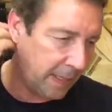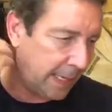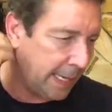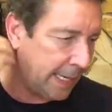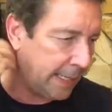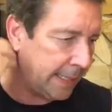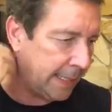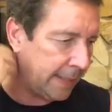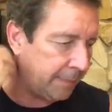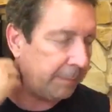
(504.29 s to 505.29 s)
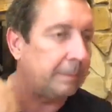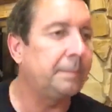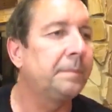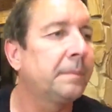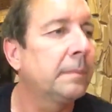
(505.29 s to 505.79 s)
and um,
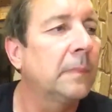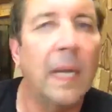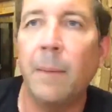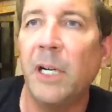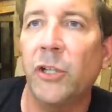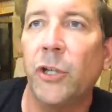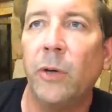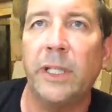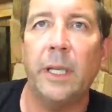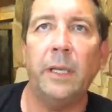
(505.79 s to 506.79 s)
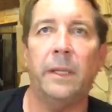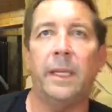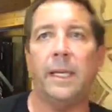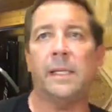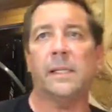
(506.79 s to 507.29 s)
I'm going to show it to you in
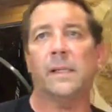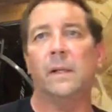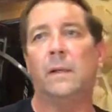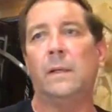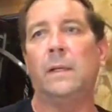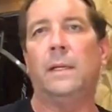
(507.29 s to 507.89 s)
this.